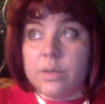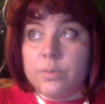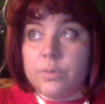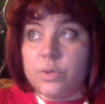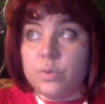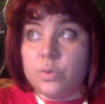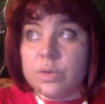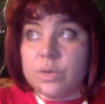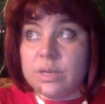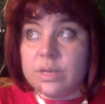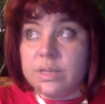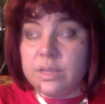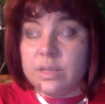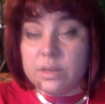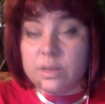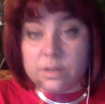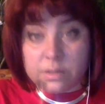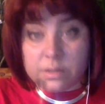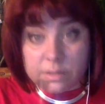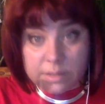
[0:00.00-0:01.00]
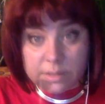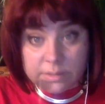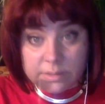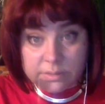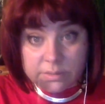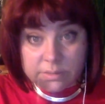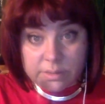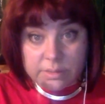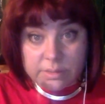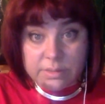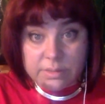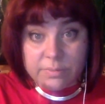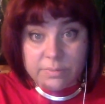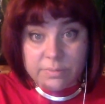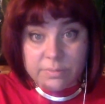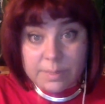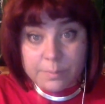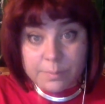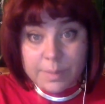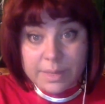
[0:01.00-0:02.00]
You can hear it
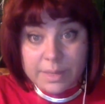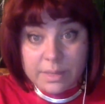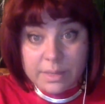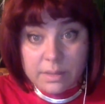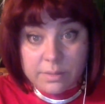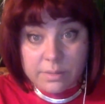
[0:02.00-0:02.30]
developed by